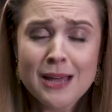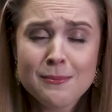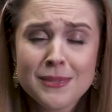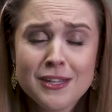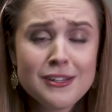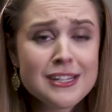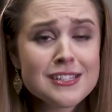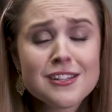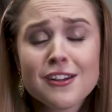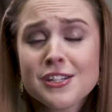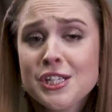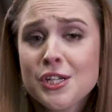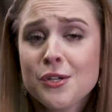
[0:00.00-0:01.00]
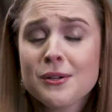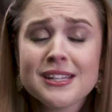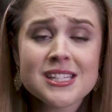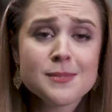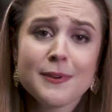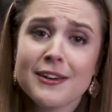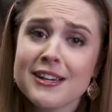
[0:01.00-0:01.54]
you need to talk to an
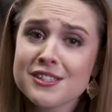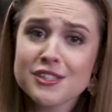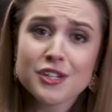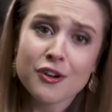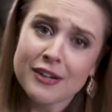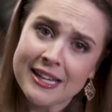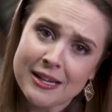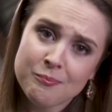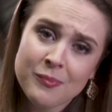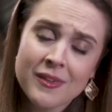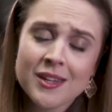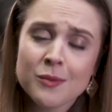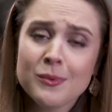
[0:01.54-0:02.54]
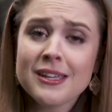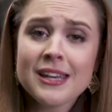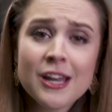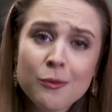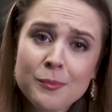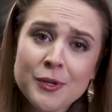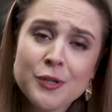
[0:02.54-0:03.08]
experienced attorney. We can
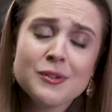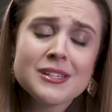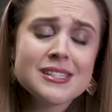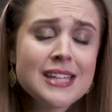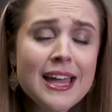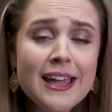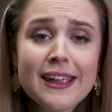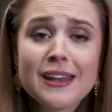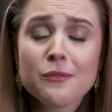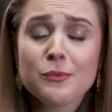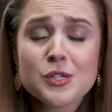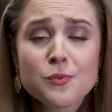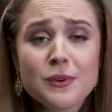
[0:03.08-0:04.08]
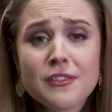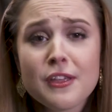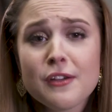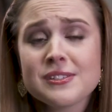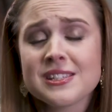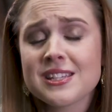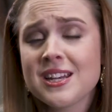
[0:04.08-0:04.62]
help you decide which one of
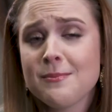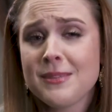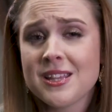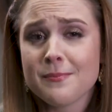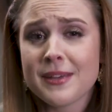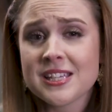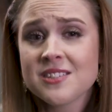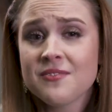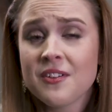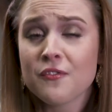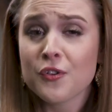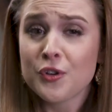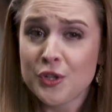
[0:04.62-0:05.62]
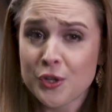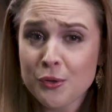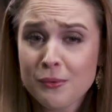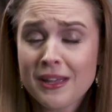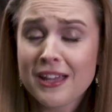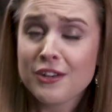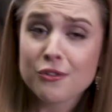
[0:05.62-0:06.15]
those is going to be the best fit for you
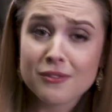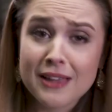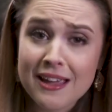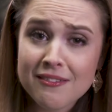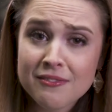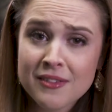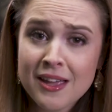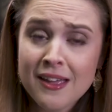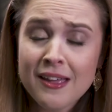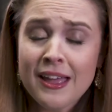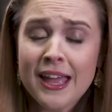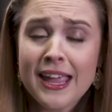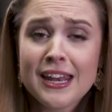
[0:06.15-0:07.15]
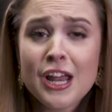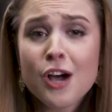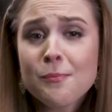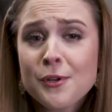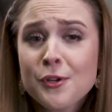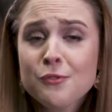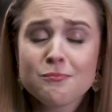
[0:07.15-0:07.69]
and your life and
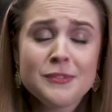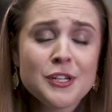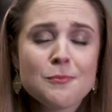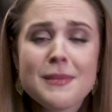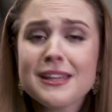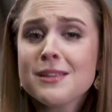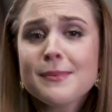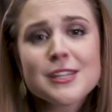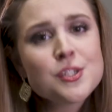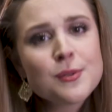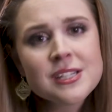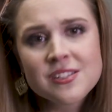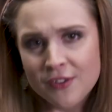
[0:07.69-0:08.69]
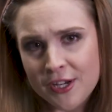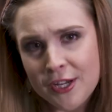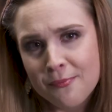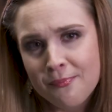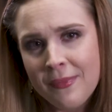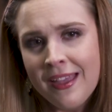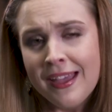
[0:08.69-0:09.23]
help you, make the best choice for you.
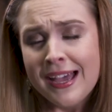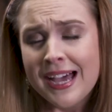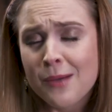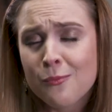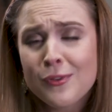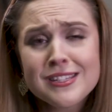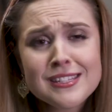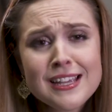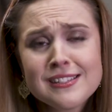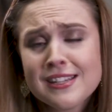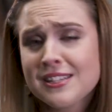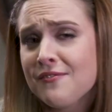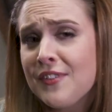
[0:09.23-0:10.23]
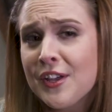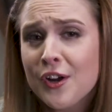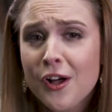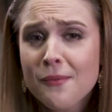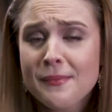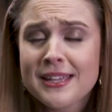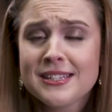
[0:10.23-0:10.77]
One size doesn't fit
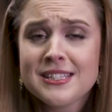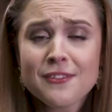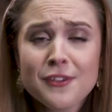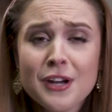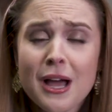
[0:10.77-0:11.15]
all, and different